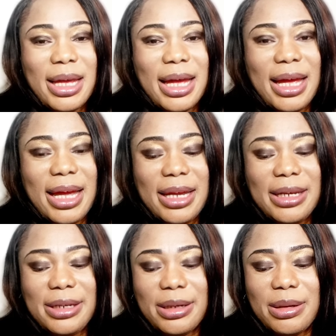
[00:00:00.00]

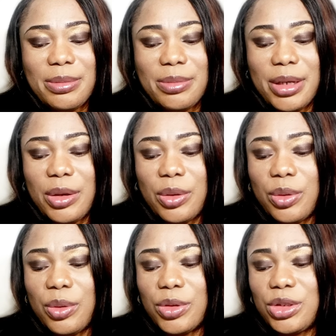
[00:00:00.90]
and a
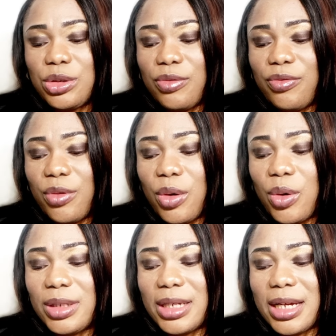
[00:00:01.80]
host of
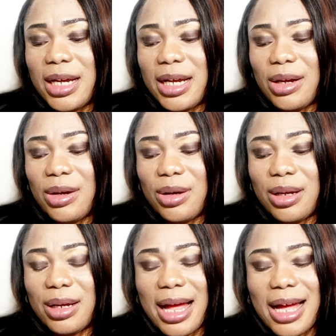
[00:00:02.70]
other
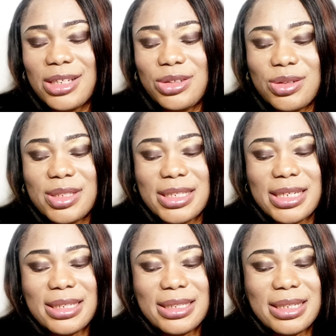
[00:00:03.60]
actors
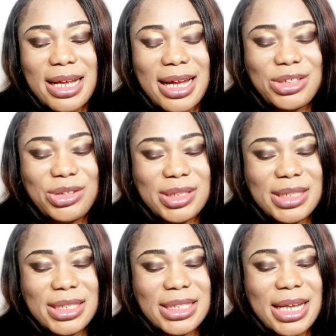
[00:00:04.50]
and
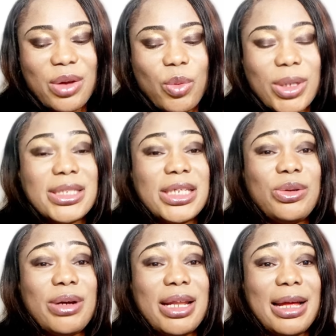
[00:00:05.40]
actresses like
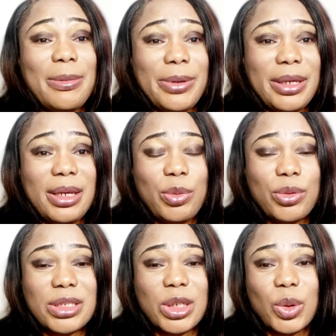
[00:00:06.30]
Wasiu Alabi
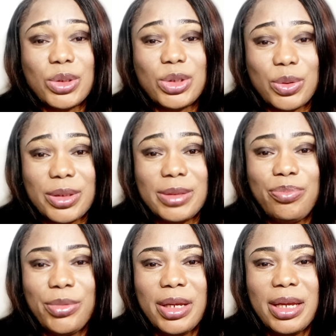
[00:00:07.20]
was
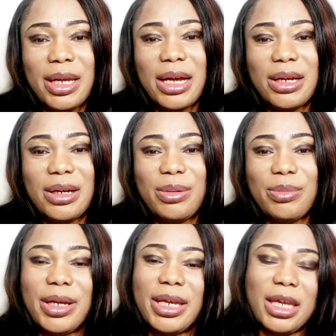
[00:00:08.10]
London,
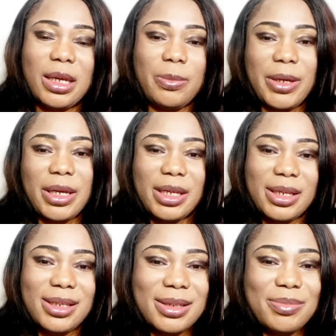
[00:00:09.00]
a
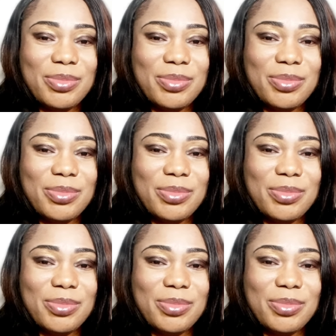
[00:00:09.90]
Kingpin,